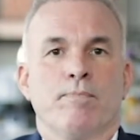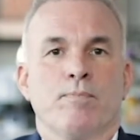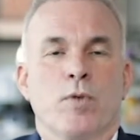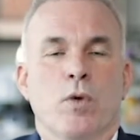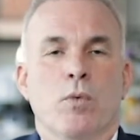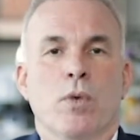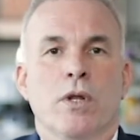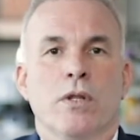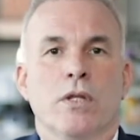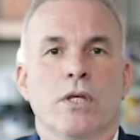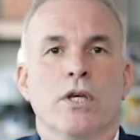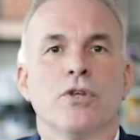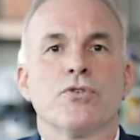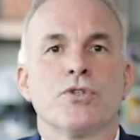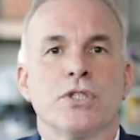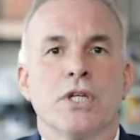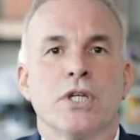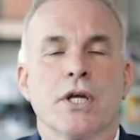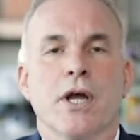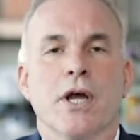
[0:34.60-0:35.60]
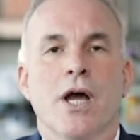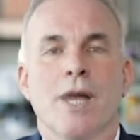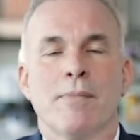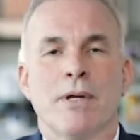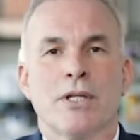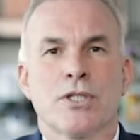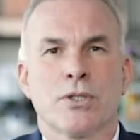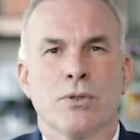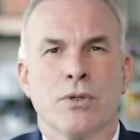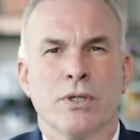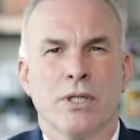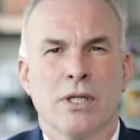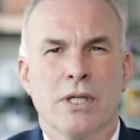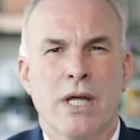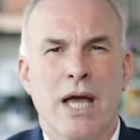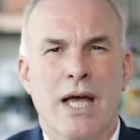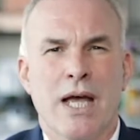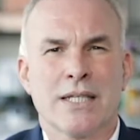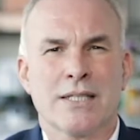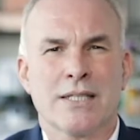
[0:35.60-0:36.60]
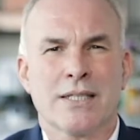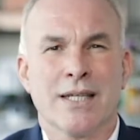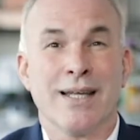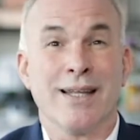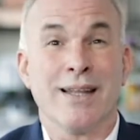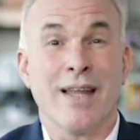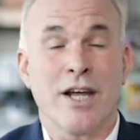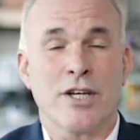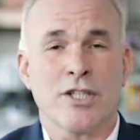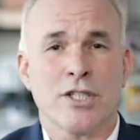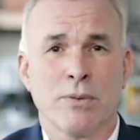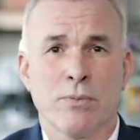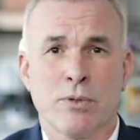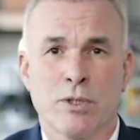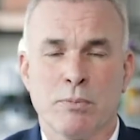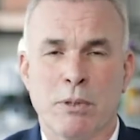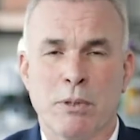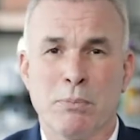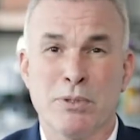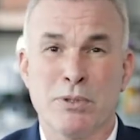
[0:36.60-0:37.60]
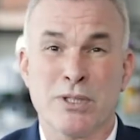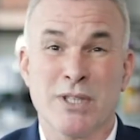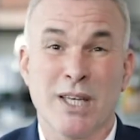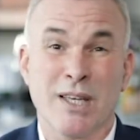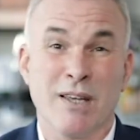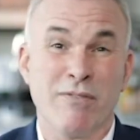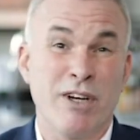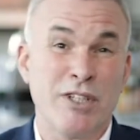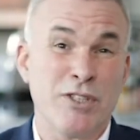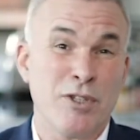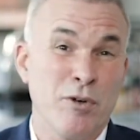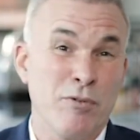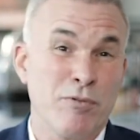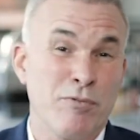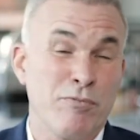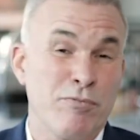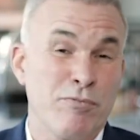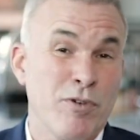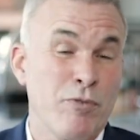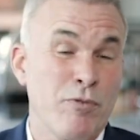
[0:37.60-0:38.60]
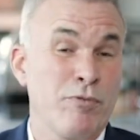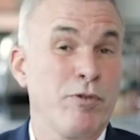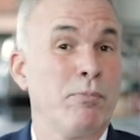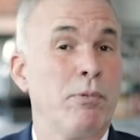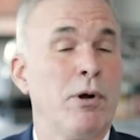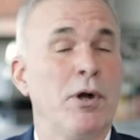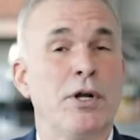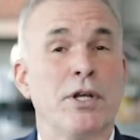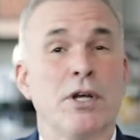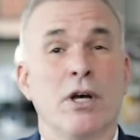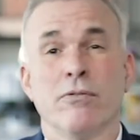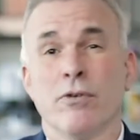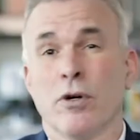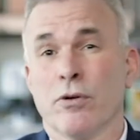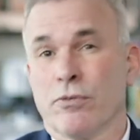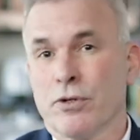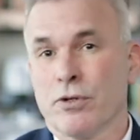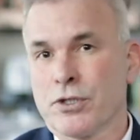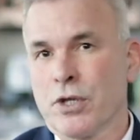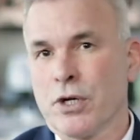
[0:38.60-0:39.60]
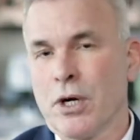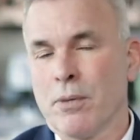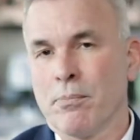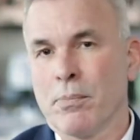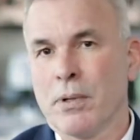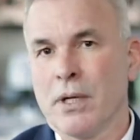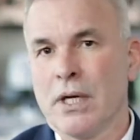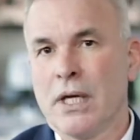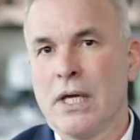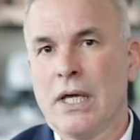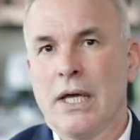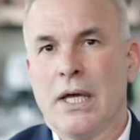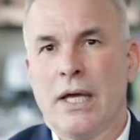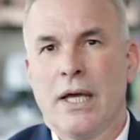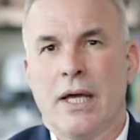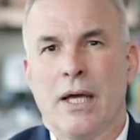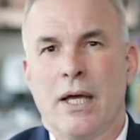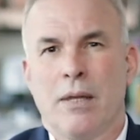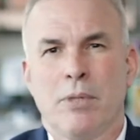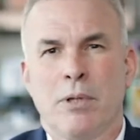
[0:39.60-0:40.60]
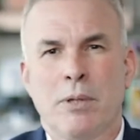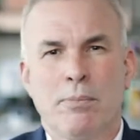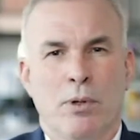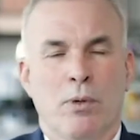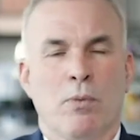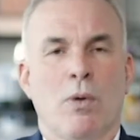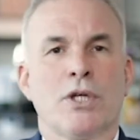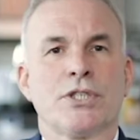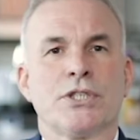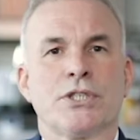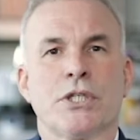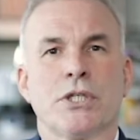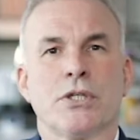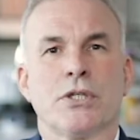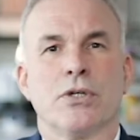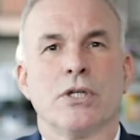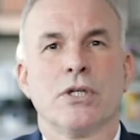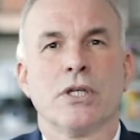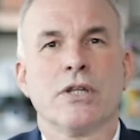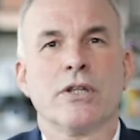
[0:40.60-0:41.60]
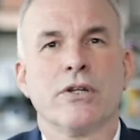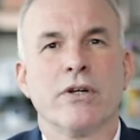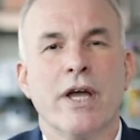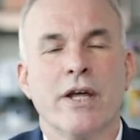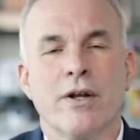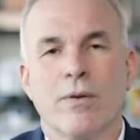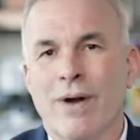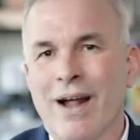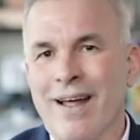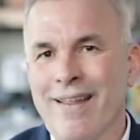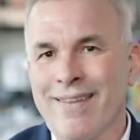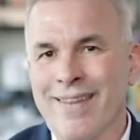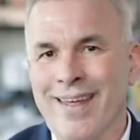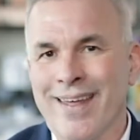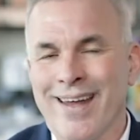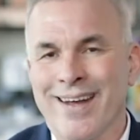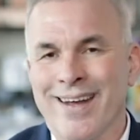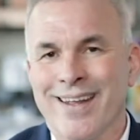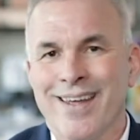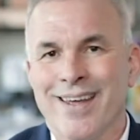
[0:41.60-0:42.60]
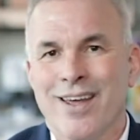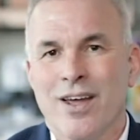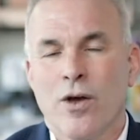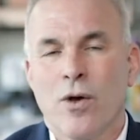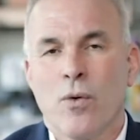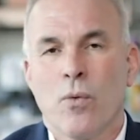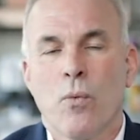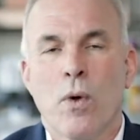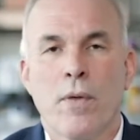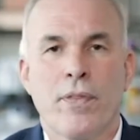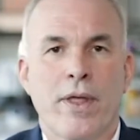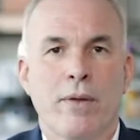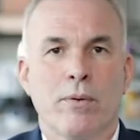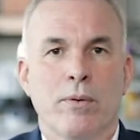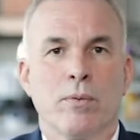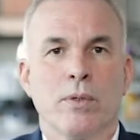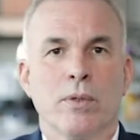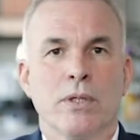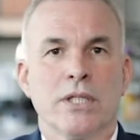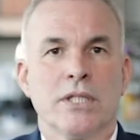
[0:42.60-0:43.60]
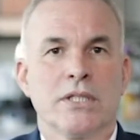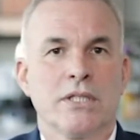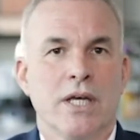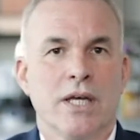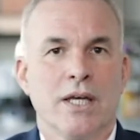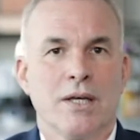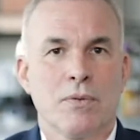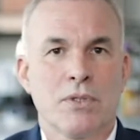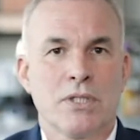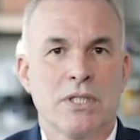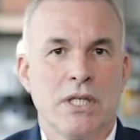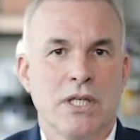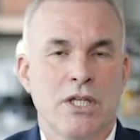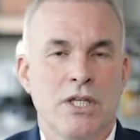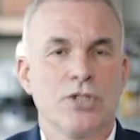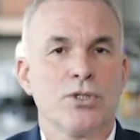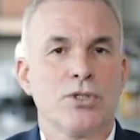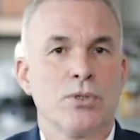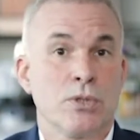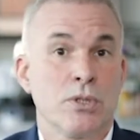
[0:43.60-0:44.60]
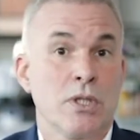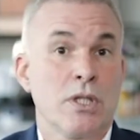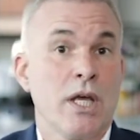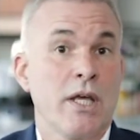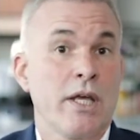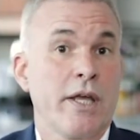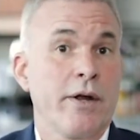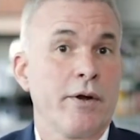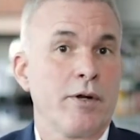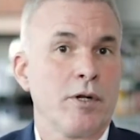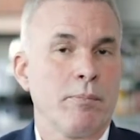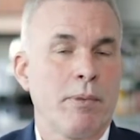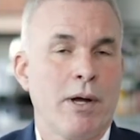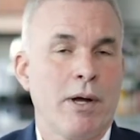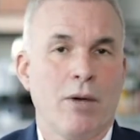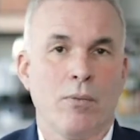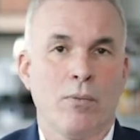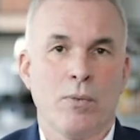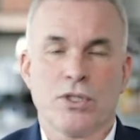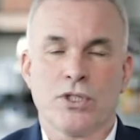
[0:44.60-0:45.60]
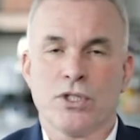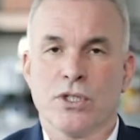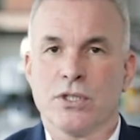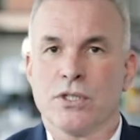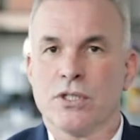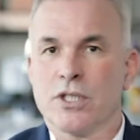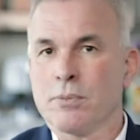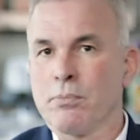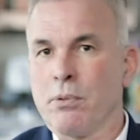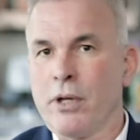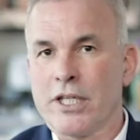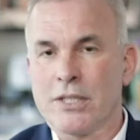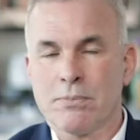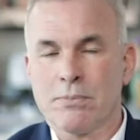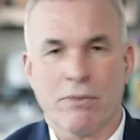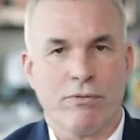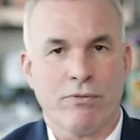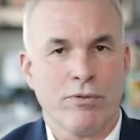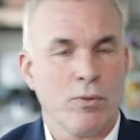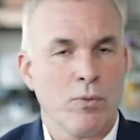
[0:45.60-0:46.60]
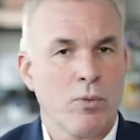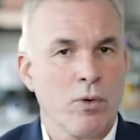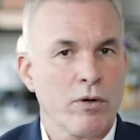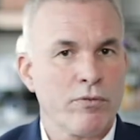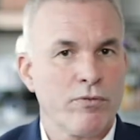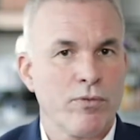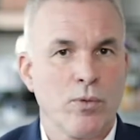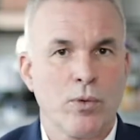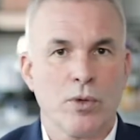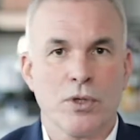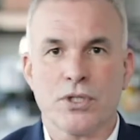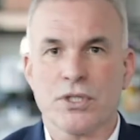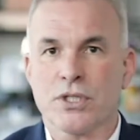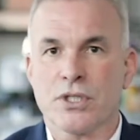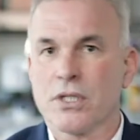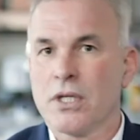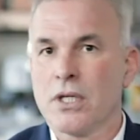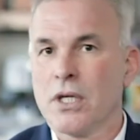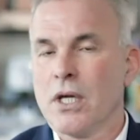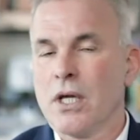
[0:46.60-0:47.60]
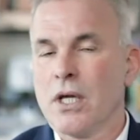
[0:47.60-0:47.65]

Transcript: one of the interesting comments during the last election was people saying, if I don't vote for Bernie, I'll vote for Trump. And people in Washington couldn't get their head around that. What they were really saying was the issues that they cared about, which is displacement from the workforce,